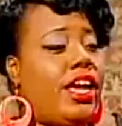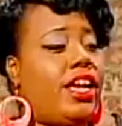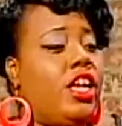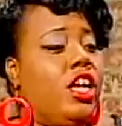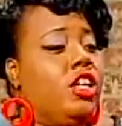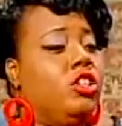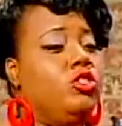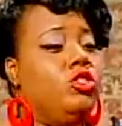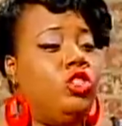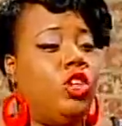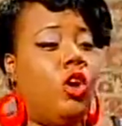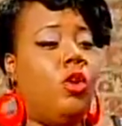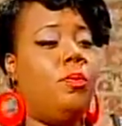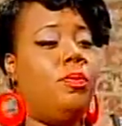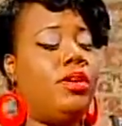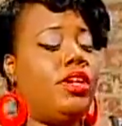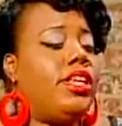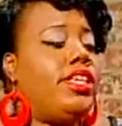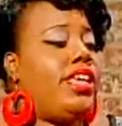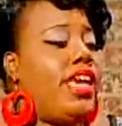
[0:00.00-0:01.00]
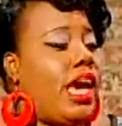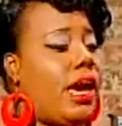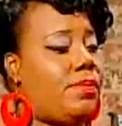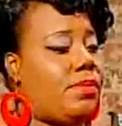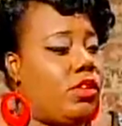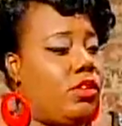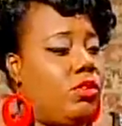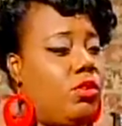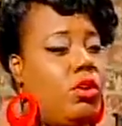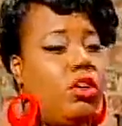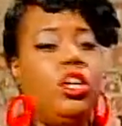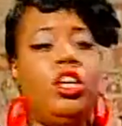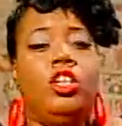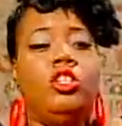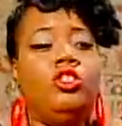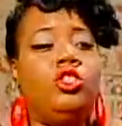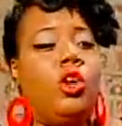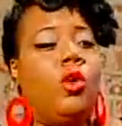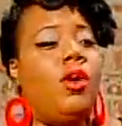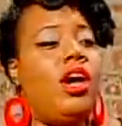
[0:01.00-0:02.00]
Like, don't put a captain on.
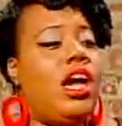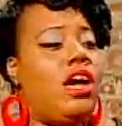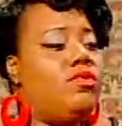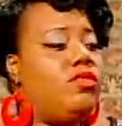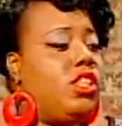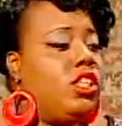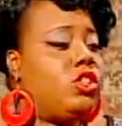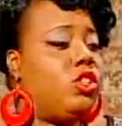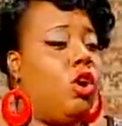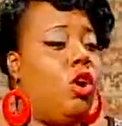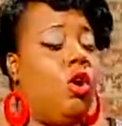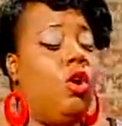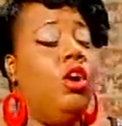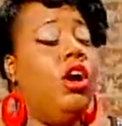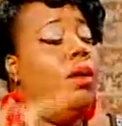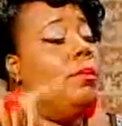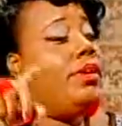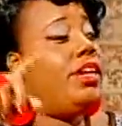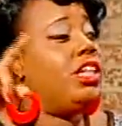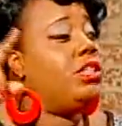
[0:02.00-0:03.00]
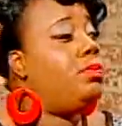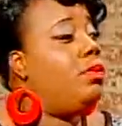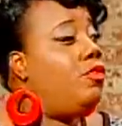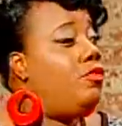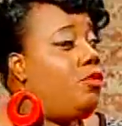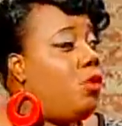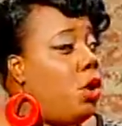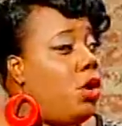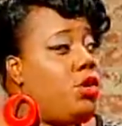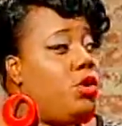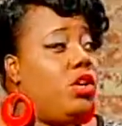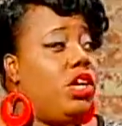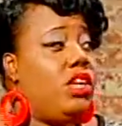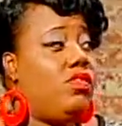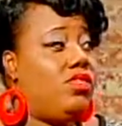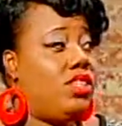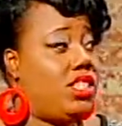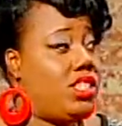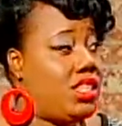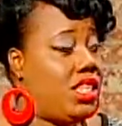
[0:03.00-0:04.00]
Don't have this whole, because before you
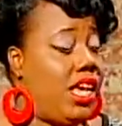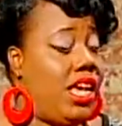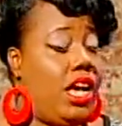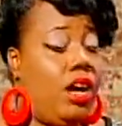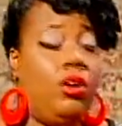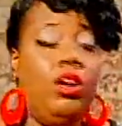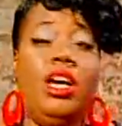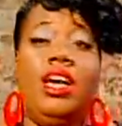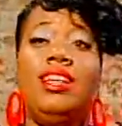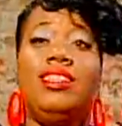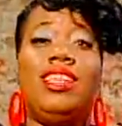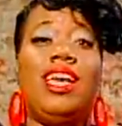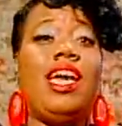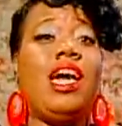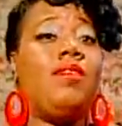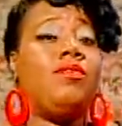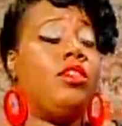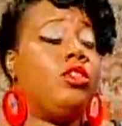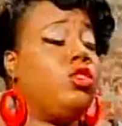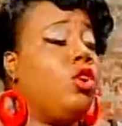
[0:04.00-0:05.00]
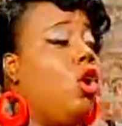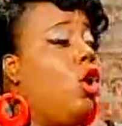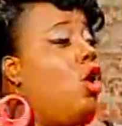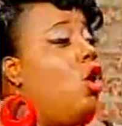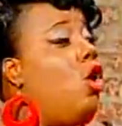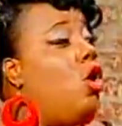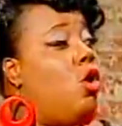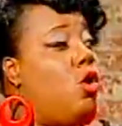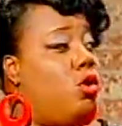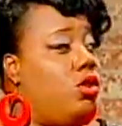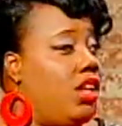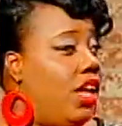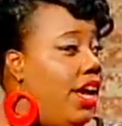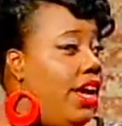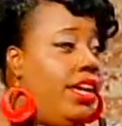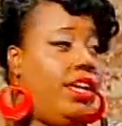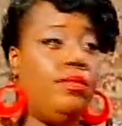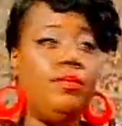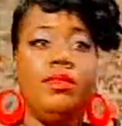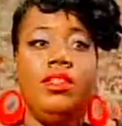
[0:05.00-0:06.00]
even sail, they have this whole,
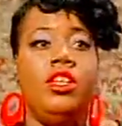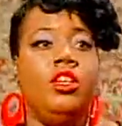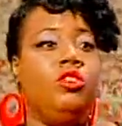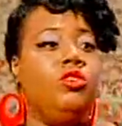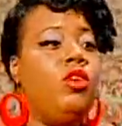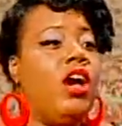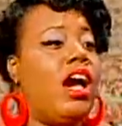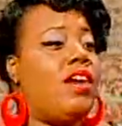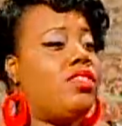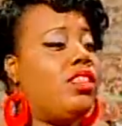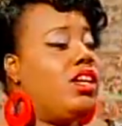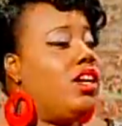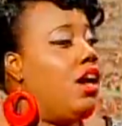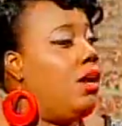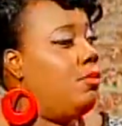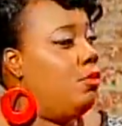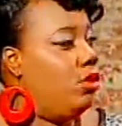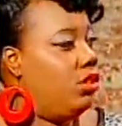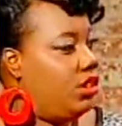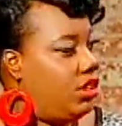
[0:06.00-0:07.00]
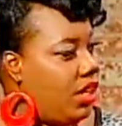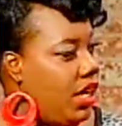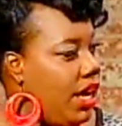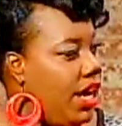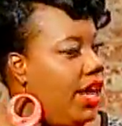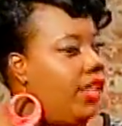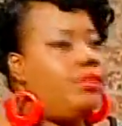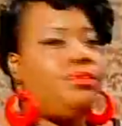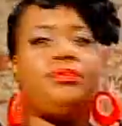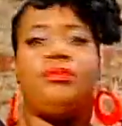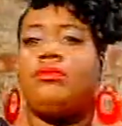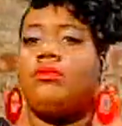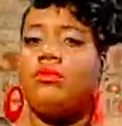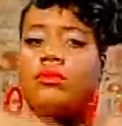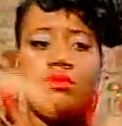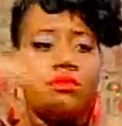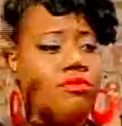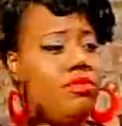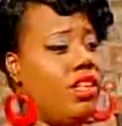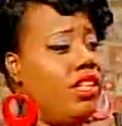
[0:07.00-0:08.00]
like, you have to come on deck.
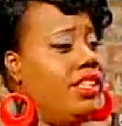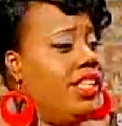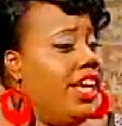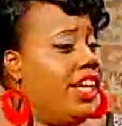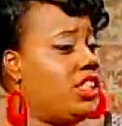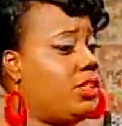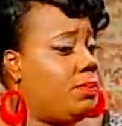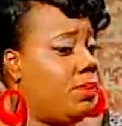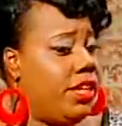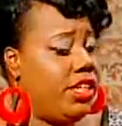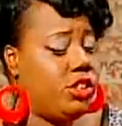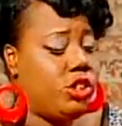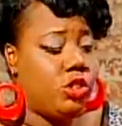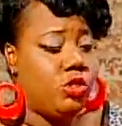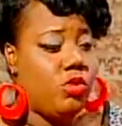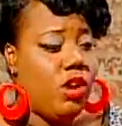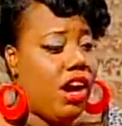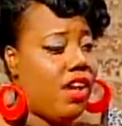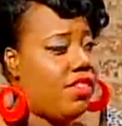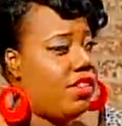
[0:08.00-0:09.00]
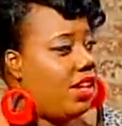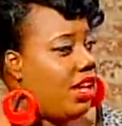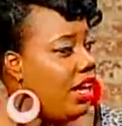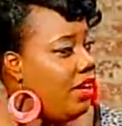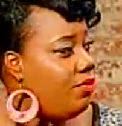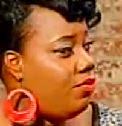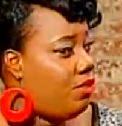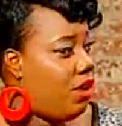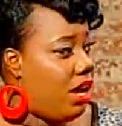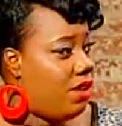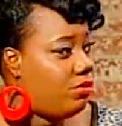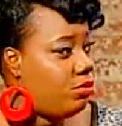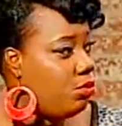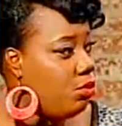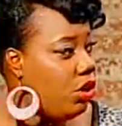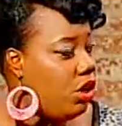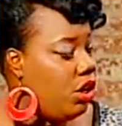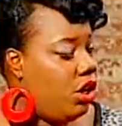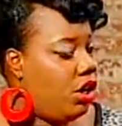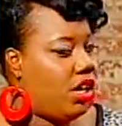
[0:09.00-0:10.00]
They explain to you how the life rafts
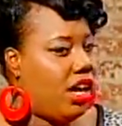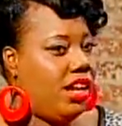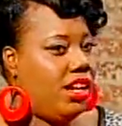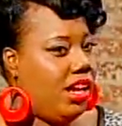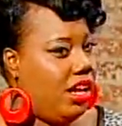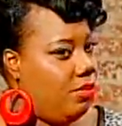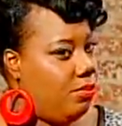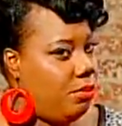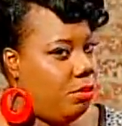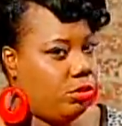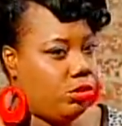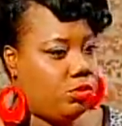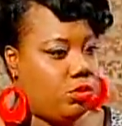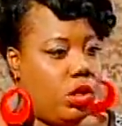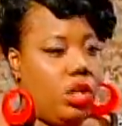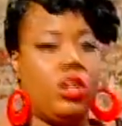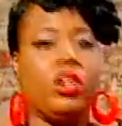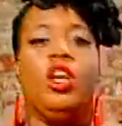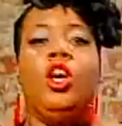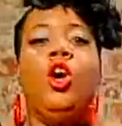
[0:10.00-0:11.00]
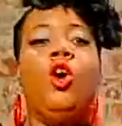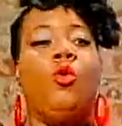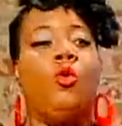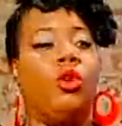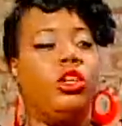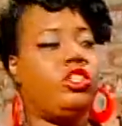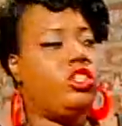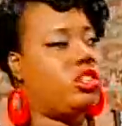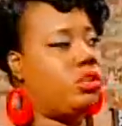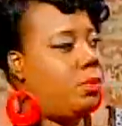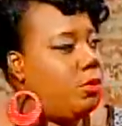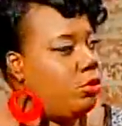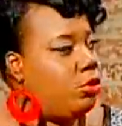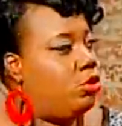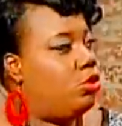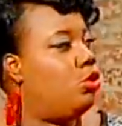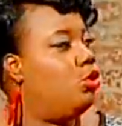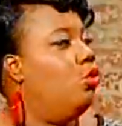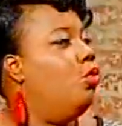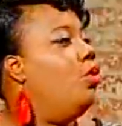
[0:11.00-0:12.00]
work, how the lifeboats work, what you're
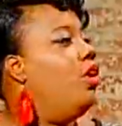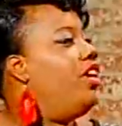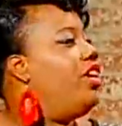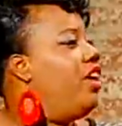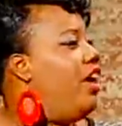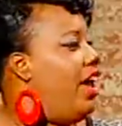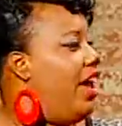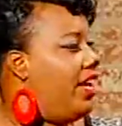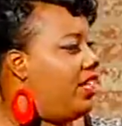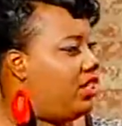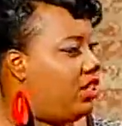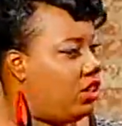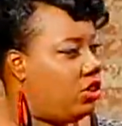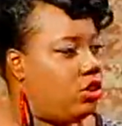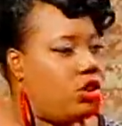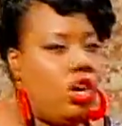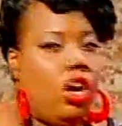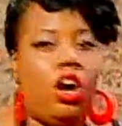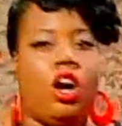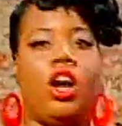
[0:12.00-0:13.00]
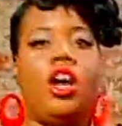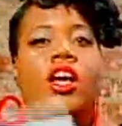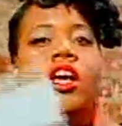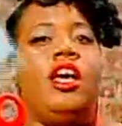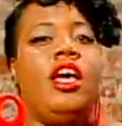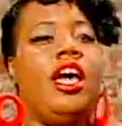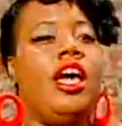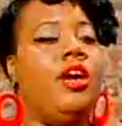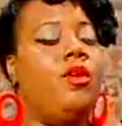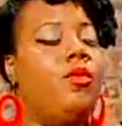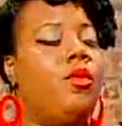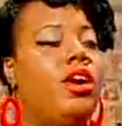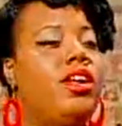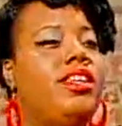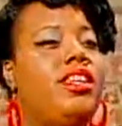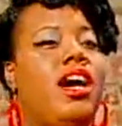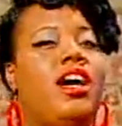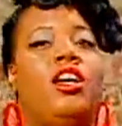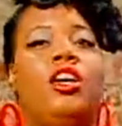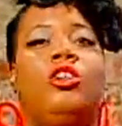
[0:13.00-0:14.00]
supposed to do, where your exits are, and
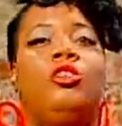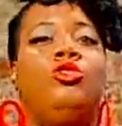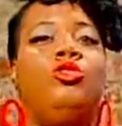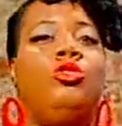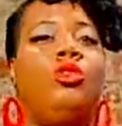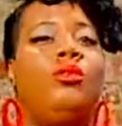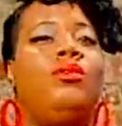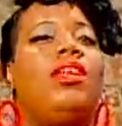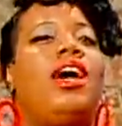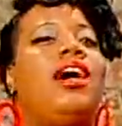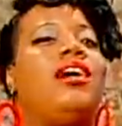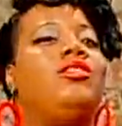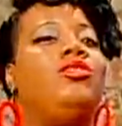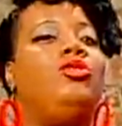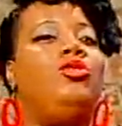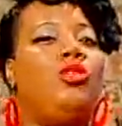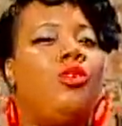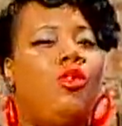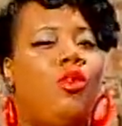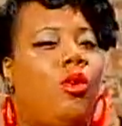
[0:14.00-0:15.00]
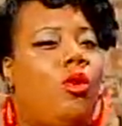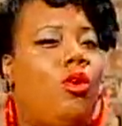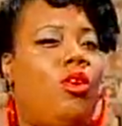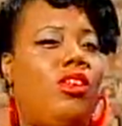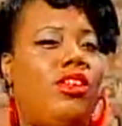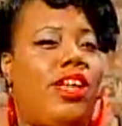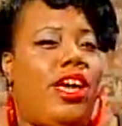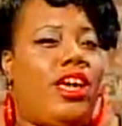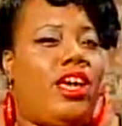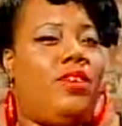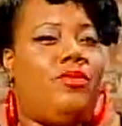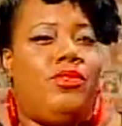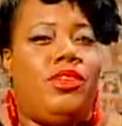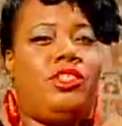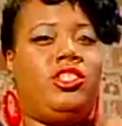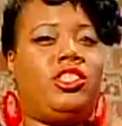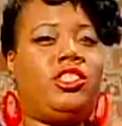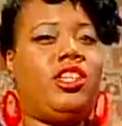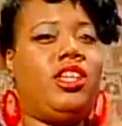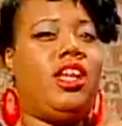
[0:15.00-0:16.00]
whatnot. Do not do all that if
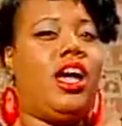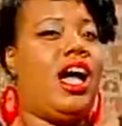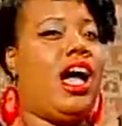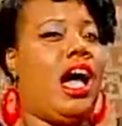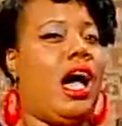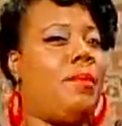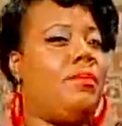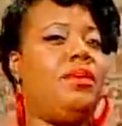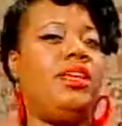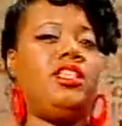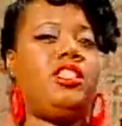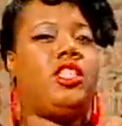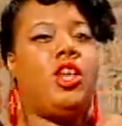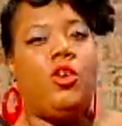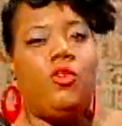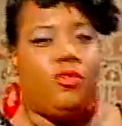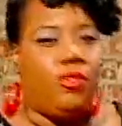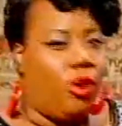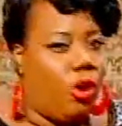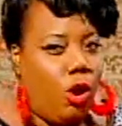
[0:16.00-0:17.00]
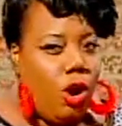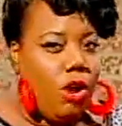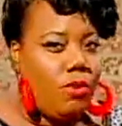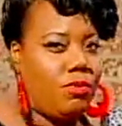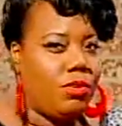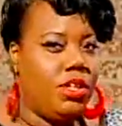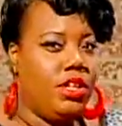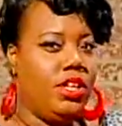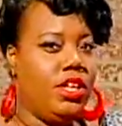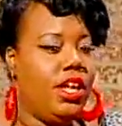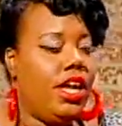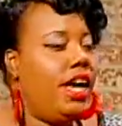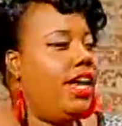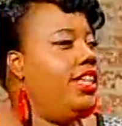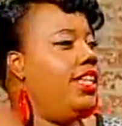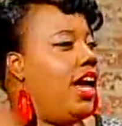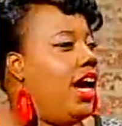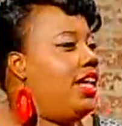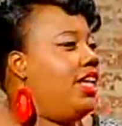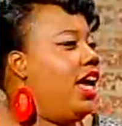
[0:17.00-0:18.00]
you're just going to hop yourself off
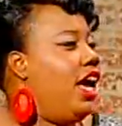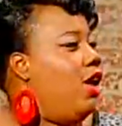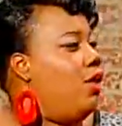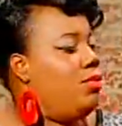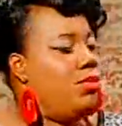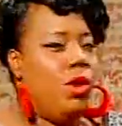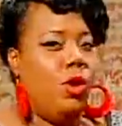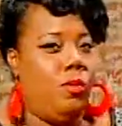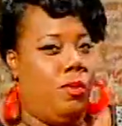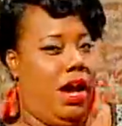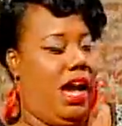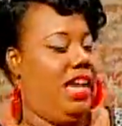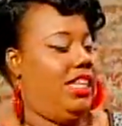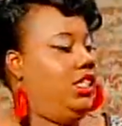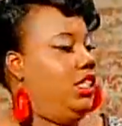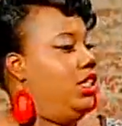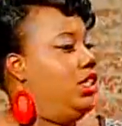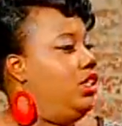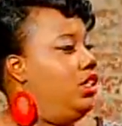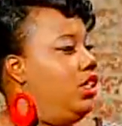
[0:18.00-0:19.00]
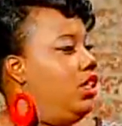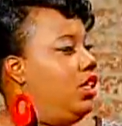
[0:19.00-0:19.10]
and not help nobody.